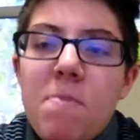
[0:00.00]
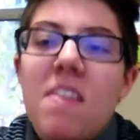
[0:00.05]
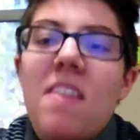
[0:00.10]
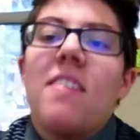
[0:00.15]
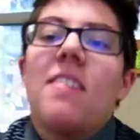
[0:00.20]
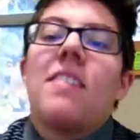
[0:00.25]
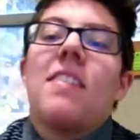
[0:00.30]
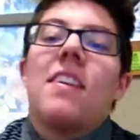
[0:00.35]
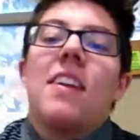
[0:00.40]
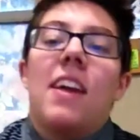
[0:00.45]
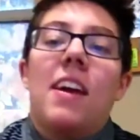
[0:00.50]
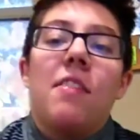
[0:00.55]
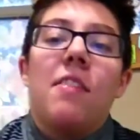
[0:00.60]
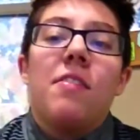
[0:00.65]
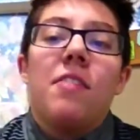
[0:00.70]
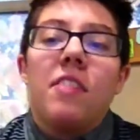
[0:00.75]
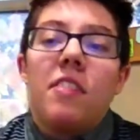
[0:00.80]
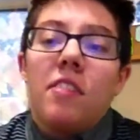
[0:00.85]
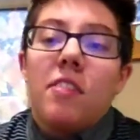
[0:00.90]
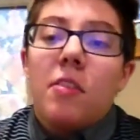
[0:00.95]
that's kind of out
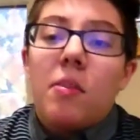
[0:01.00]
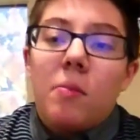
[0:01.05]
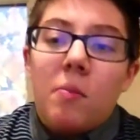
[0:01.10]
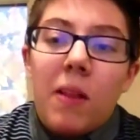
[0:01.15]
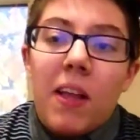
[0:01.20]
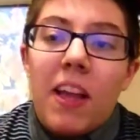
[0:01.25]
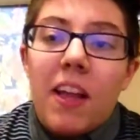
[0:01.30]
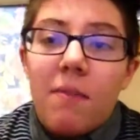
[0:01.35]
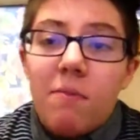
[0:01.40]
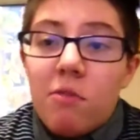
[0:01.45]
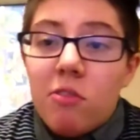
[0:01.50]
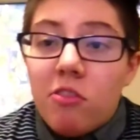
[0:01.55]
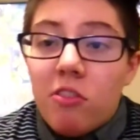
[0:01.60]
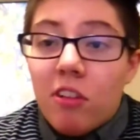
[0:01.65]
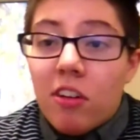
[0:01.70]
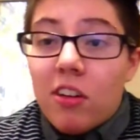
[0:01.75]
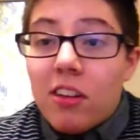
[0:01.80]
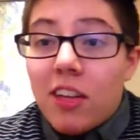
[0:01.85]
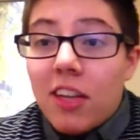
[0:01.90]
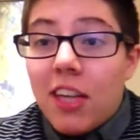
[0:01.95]
there, so I'm
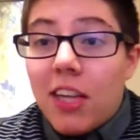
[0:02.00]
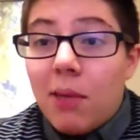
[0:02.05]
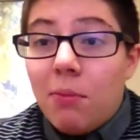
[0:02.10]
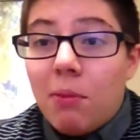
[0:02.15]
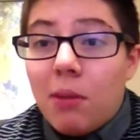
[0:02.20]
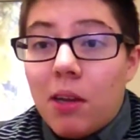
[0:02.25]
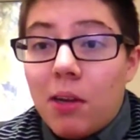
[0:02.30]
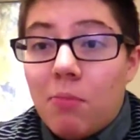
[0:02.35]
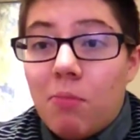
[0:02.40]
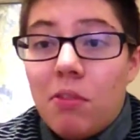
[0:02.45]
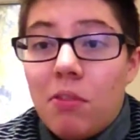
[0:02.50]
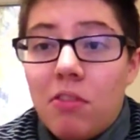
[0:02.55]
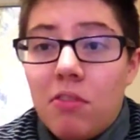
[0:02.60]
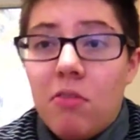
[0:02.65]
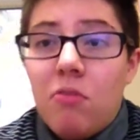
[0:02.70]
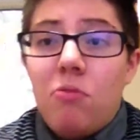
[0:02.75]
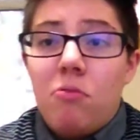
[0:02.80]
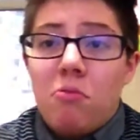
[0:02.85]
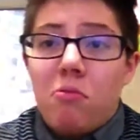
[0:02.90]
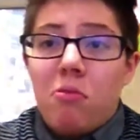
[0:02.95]
struggling keeping up with
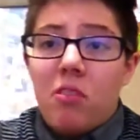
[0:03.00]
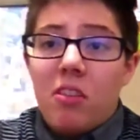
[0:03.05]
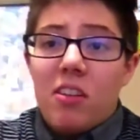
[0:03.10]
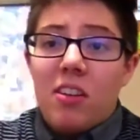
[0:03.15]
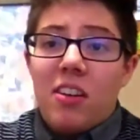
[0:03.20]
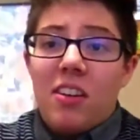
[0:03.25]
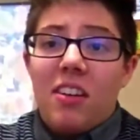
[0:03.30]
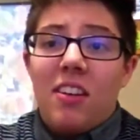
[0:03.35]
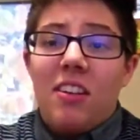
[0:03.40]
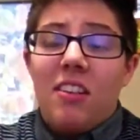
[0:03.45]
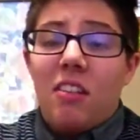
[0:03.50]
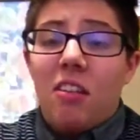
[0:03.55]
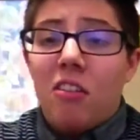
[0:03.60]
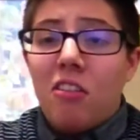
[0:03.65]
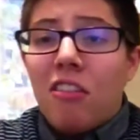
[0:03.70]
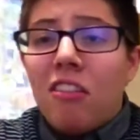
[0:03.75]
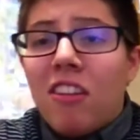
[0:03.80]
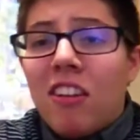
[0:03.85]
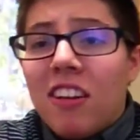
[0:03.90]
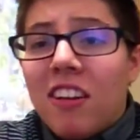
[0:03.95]
schoolwork, and it's
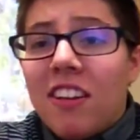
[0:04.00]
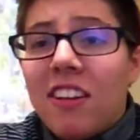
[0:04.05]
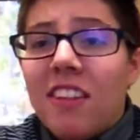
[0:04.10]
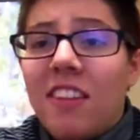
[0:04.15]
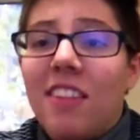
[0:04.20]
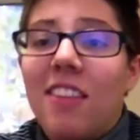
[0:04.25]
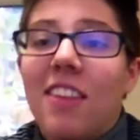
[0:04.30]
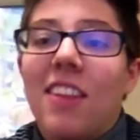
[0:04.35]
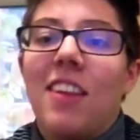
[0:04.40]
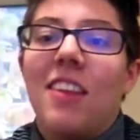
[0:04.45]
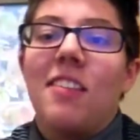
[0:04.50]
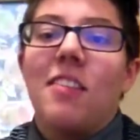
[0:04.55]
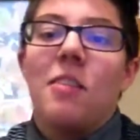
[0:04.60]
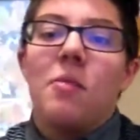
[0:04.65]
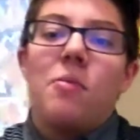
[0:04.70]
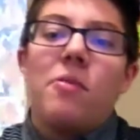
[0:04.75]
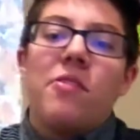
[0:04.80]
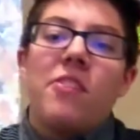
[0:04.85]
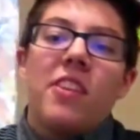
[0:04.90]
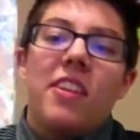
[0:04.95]
hard, and like some
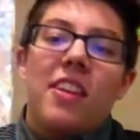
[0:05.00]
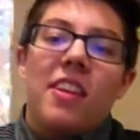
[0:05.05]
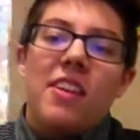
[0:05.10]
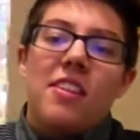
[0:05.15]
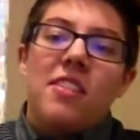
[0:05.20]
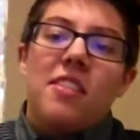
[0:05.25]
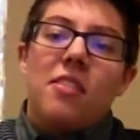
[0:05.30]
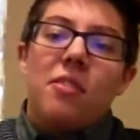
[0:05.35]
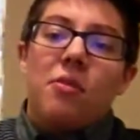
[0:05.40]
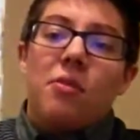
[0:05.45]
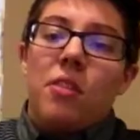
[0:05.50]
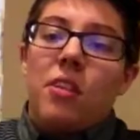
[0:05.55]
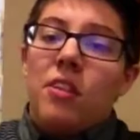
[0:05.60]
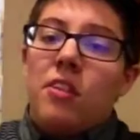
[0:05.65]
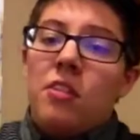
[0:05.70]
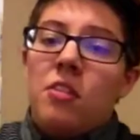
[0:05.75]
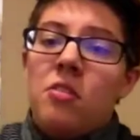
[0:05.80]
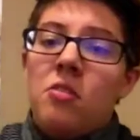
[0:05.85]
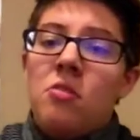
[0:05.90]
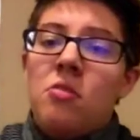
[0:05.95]
of it I just don't want
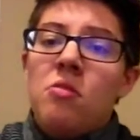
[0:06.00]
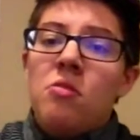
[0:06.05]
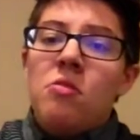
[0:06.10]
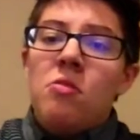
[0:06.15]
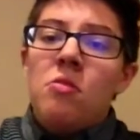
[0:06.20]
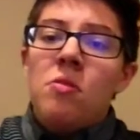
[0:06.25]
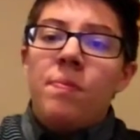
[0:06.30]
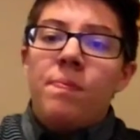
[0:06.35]
to do.